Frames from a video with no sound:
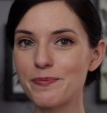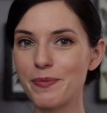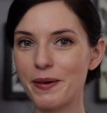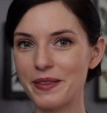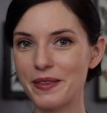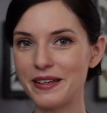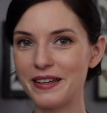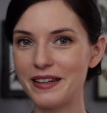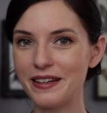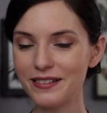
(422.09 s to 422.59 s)
up
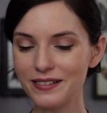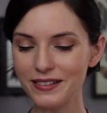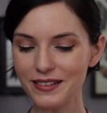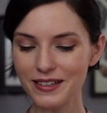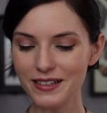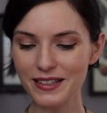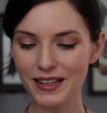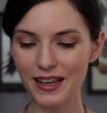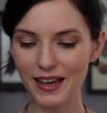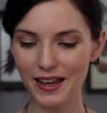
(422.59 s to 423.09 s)
on the
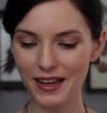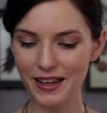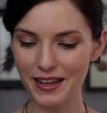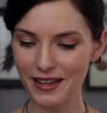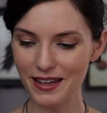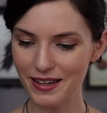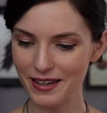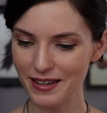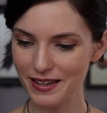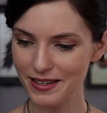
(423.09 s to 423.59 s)
needles
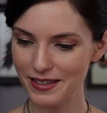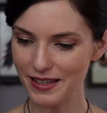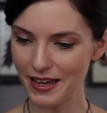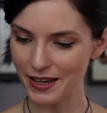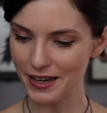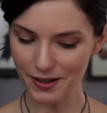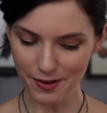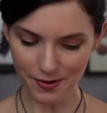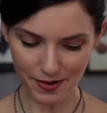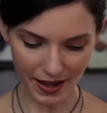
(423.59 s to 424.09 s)
is
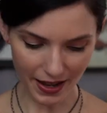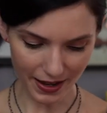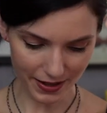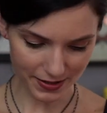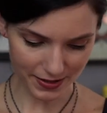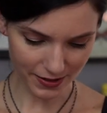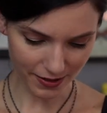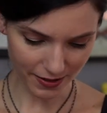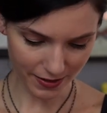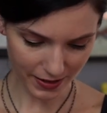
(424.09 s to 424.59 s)
a new
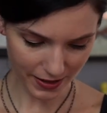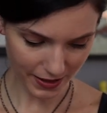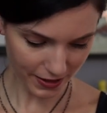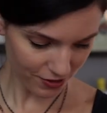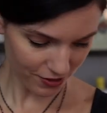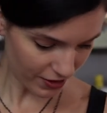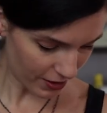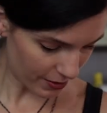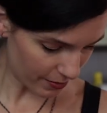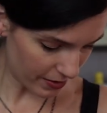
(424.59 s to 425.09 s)
cast-on that I
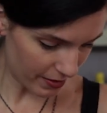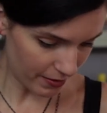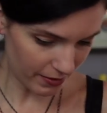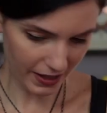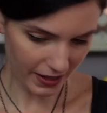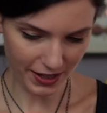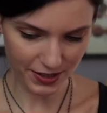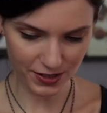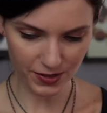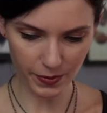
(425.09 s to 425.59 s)
shared with you
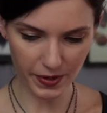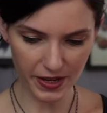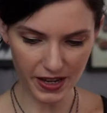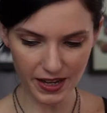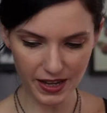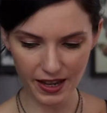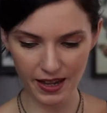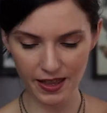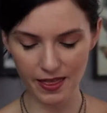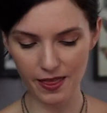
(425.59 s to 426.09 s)
last
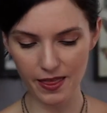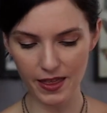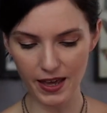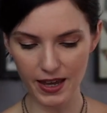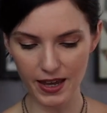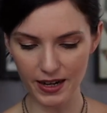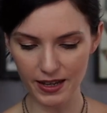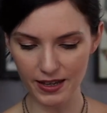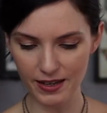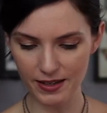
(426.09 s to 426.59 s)
week, and
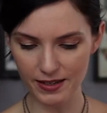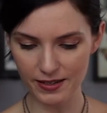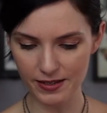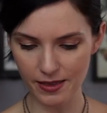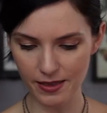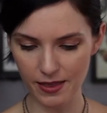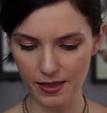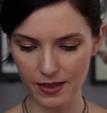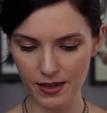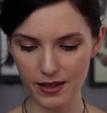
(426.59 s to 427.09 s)
that
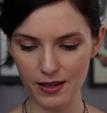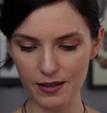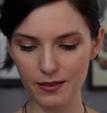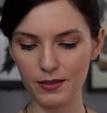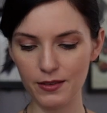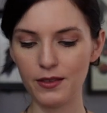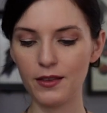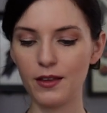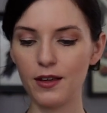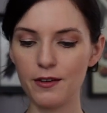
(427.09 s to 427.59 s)
is the
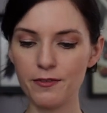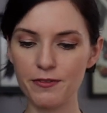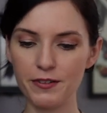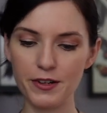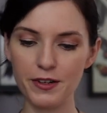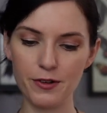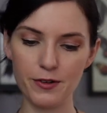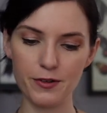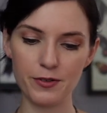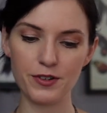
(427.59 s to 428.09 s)
Love
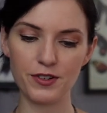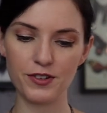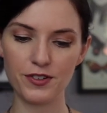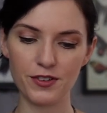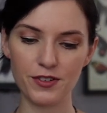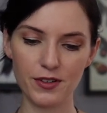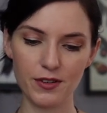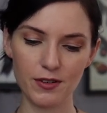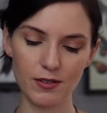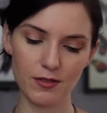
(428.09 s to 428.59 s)

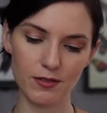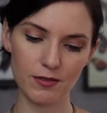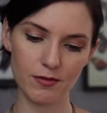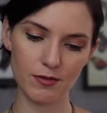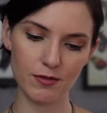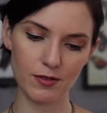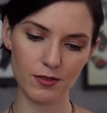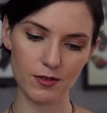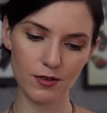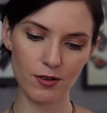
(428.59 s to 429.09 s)
Note
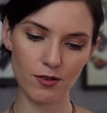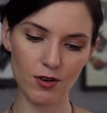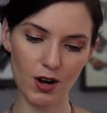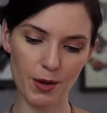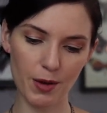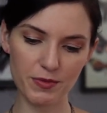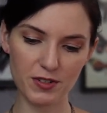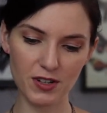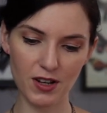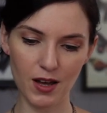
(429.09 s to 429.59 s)

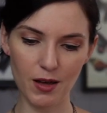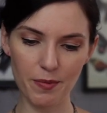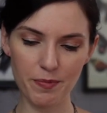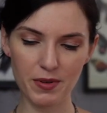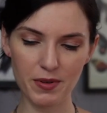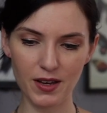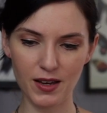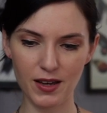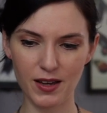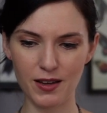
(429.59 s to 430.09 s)
crop
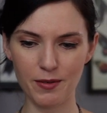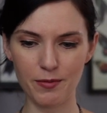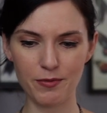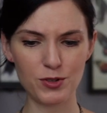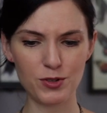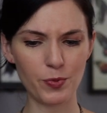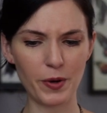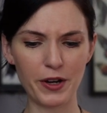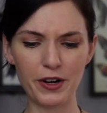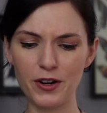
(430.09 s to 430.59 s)
top
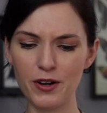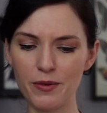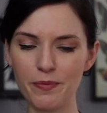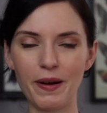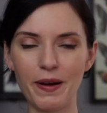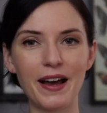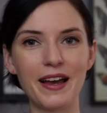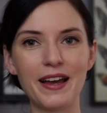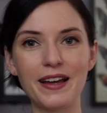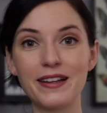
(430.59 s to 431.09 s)
sweater
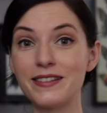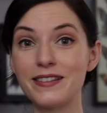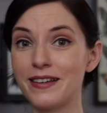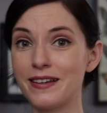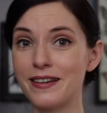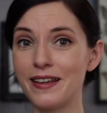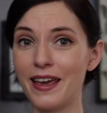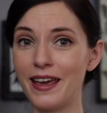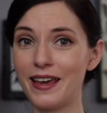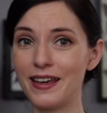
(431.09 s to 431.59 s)
by
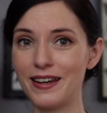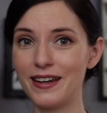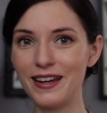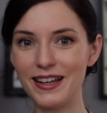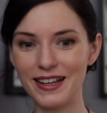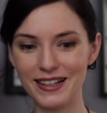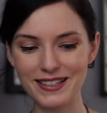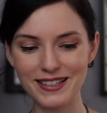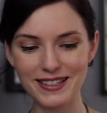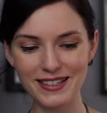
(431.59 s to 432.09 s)
Tin Can
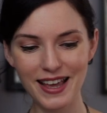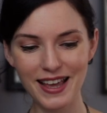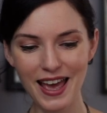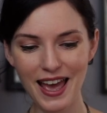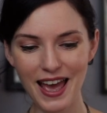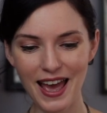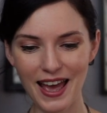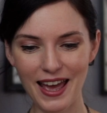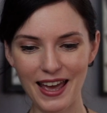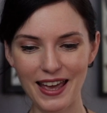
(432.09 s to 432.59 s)
Knits.
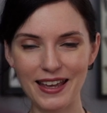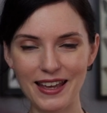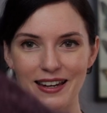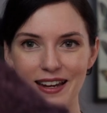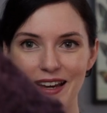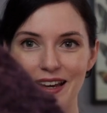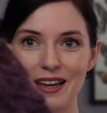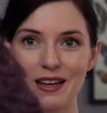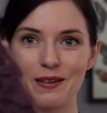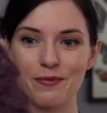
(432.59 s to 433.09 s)
And
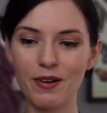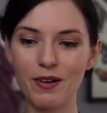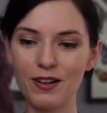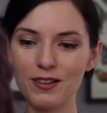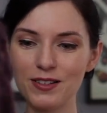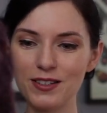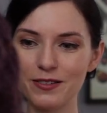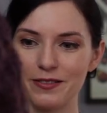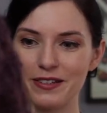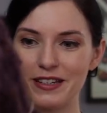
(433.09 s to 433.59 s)
I am
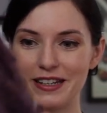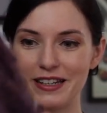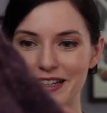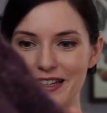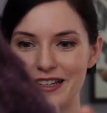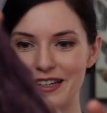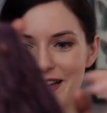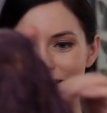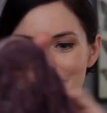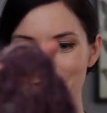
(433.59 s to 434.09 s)
also knitting
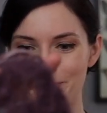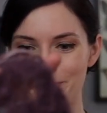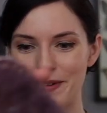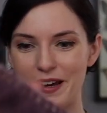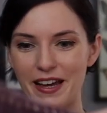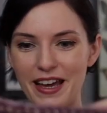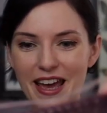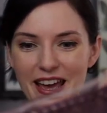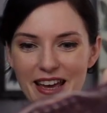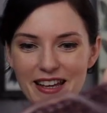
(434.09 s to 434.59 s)
it out of
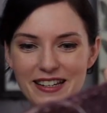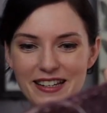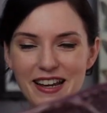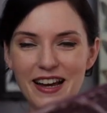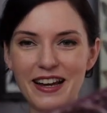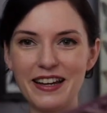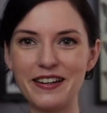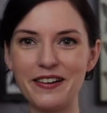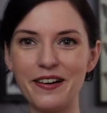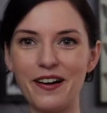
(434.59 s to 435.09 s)
my
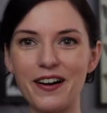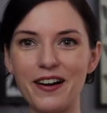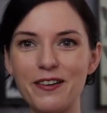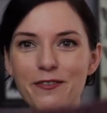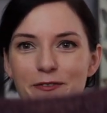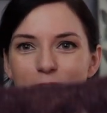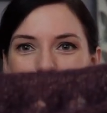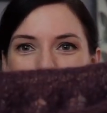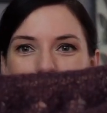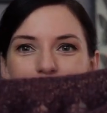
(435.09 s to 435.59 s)
hand-dyed
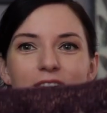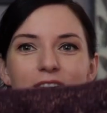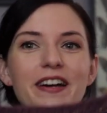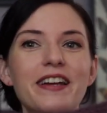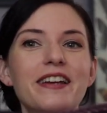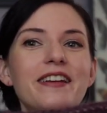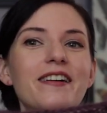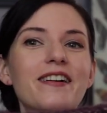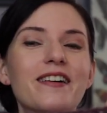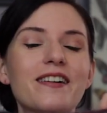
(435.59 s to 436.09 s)
yarn,
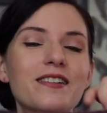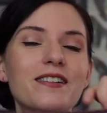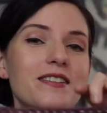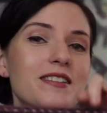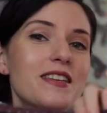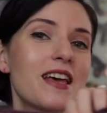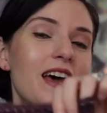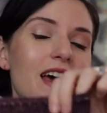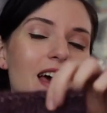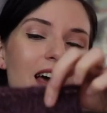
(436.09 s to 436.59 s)
Voolenvine
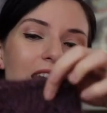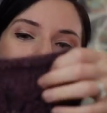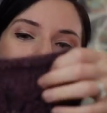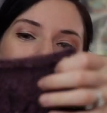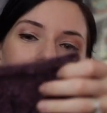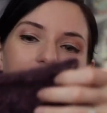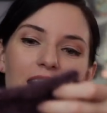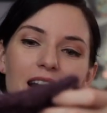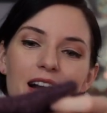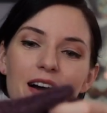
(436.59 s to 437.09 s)
yarns,
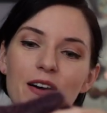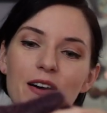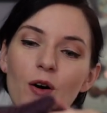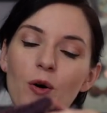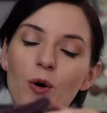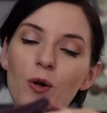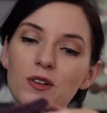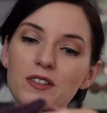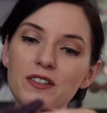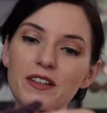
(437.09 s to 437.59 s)

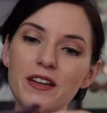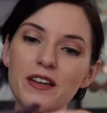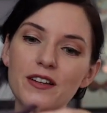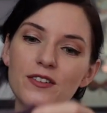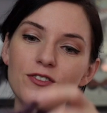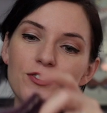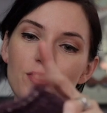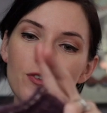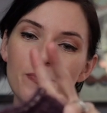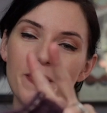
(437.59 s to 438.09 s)

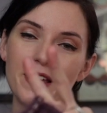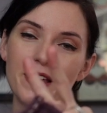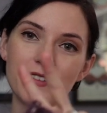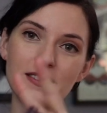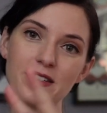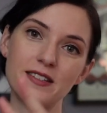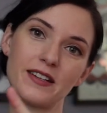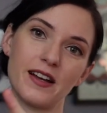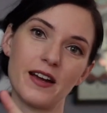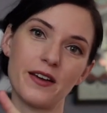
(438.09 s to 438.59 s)
holding two
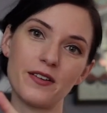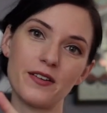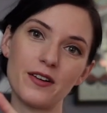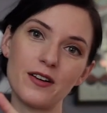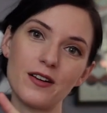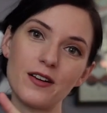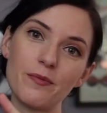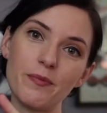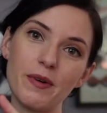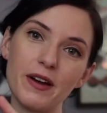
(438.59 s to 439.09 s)
bases
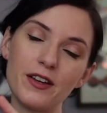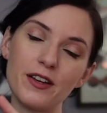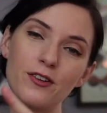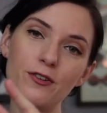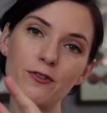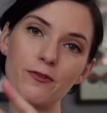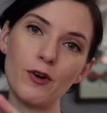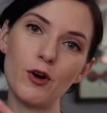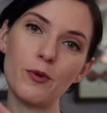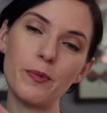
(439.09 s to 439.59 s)
together, my
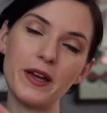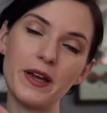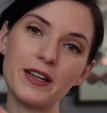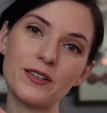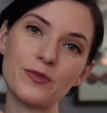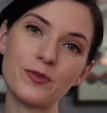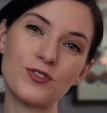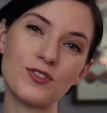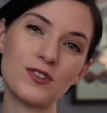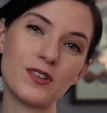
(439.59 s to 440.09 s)
Nouveau
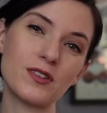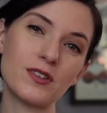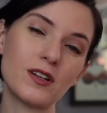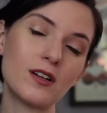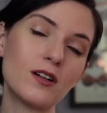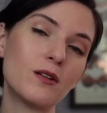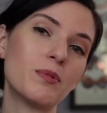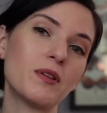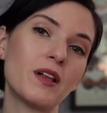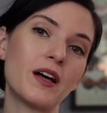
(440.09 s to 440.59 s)
base, which is a
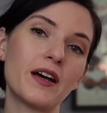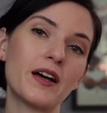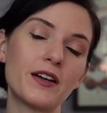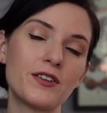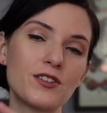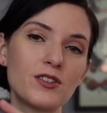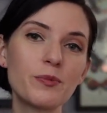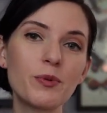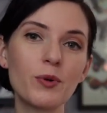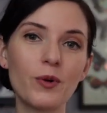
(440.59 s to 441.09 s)

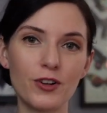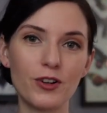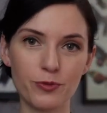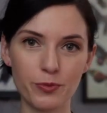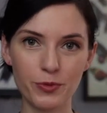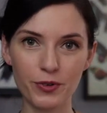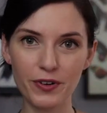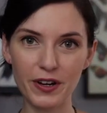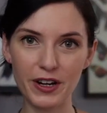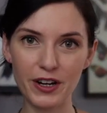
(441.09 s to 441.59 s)
single-ply
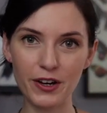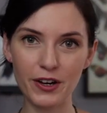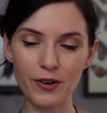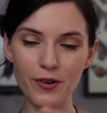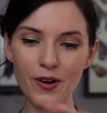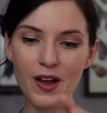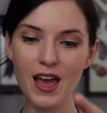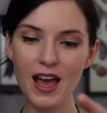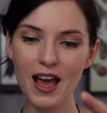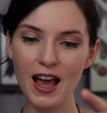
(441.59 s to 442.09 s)
superwash
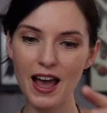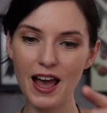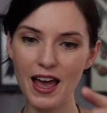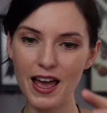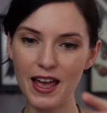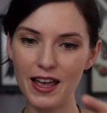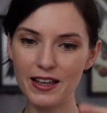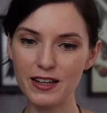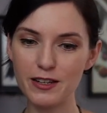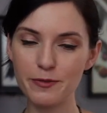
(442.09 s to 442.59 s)
merino,
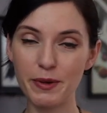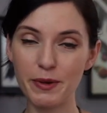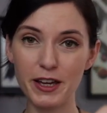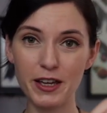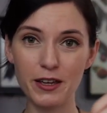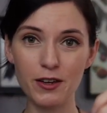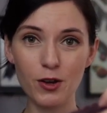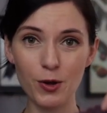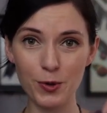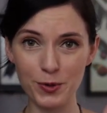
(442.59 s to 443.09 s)
and
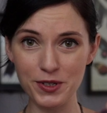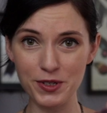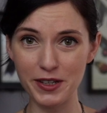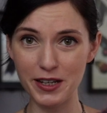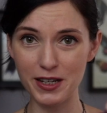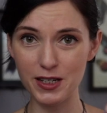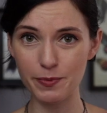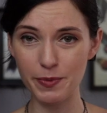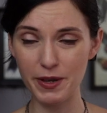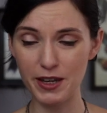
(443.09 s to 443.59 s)
my Ghost
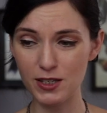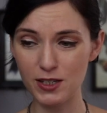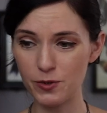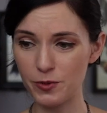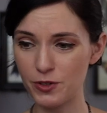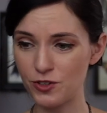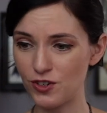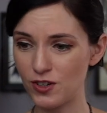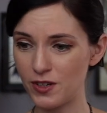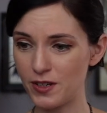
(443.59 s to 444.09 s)
Lace base,
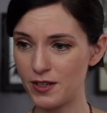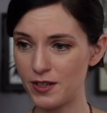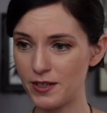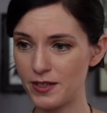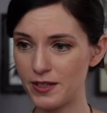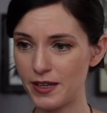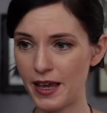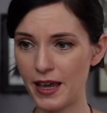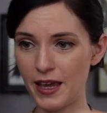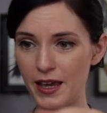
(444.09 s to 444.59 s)
which
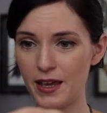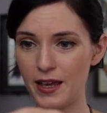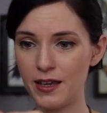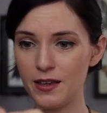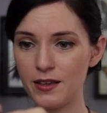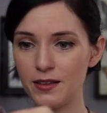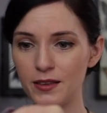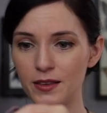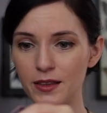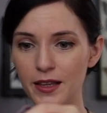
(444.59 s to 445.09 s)
is
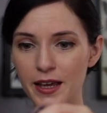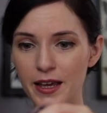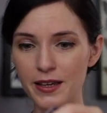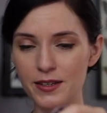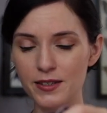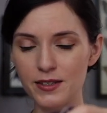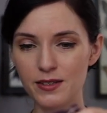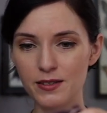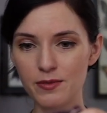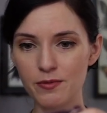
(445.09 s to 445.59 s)
a
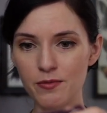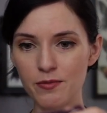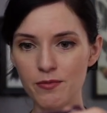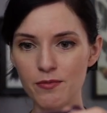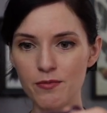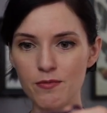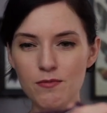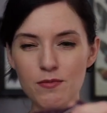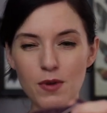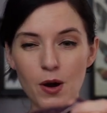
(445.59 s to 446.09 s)
lace
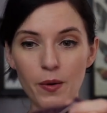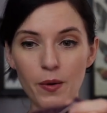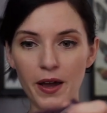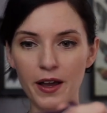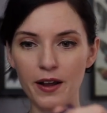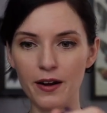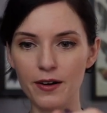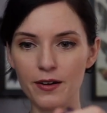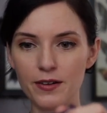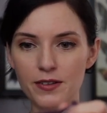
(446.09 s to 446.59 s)

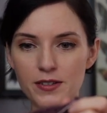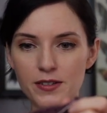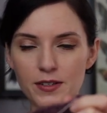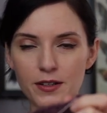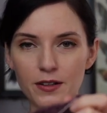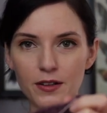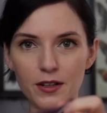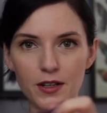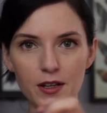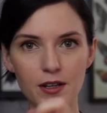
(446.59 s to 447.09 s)
mohair
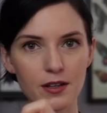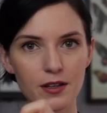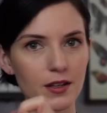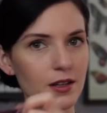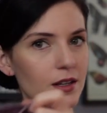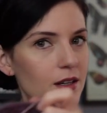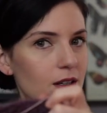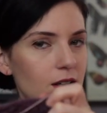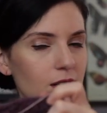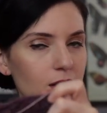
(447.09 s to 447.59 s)
silk
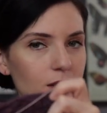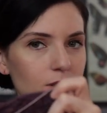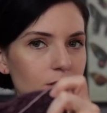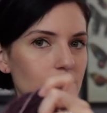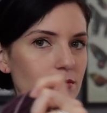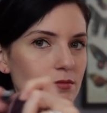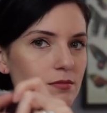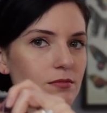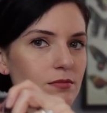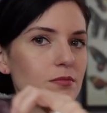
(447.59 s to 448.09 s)

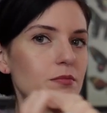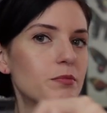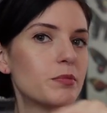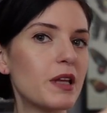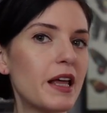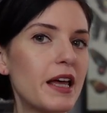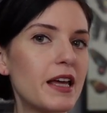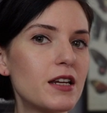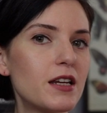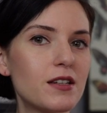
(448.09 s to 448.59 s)

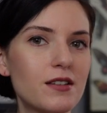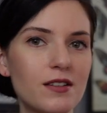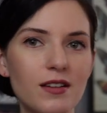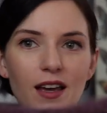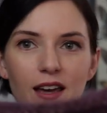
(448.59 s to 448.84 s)
blend.